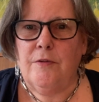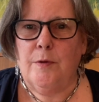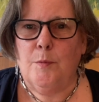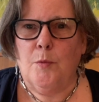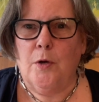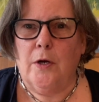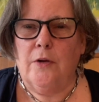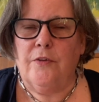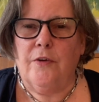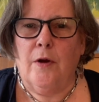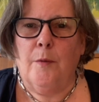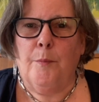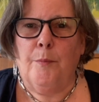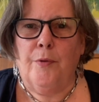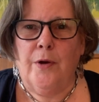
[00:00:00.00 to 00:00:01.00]
mortgage are
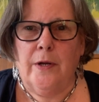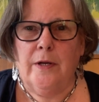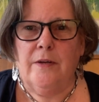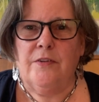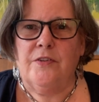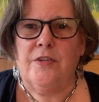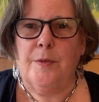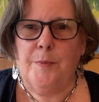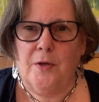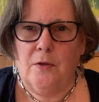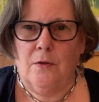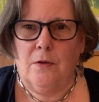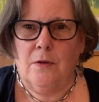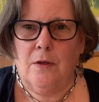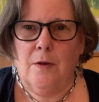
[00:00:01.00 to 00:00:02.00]
pretty
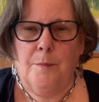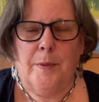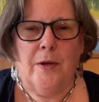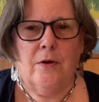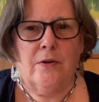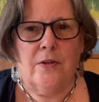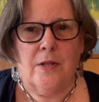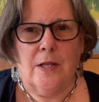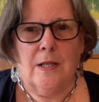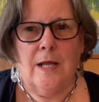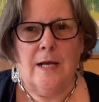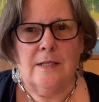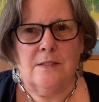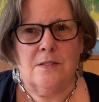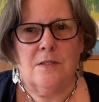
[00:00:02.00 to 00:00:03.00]
typical compared to the
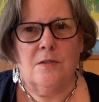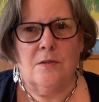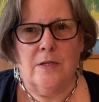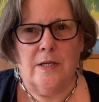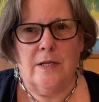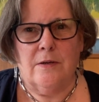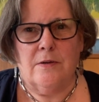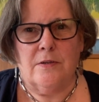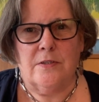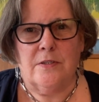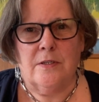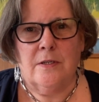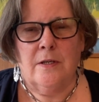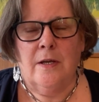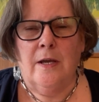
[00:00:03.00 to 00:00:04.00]
last 30 years.
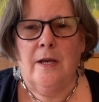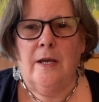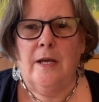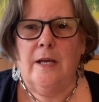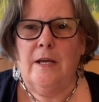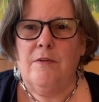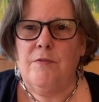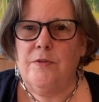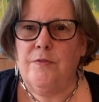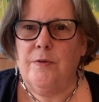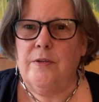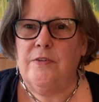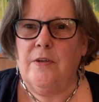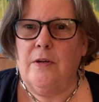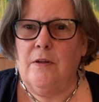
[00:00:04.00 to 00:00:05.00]
Interest
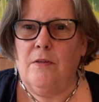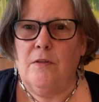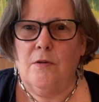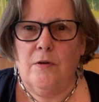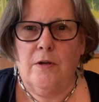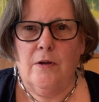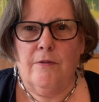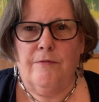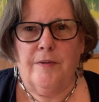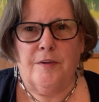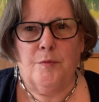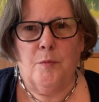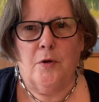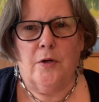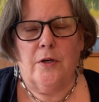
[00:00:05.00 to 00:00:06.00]
rates on a 30-year fixed
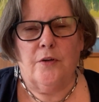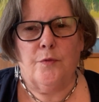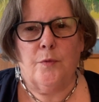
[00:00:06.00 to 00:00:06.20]
mortgage were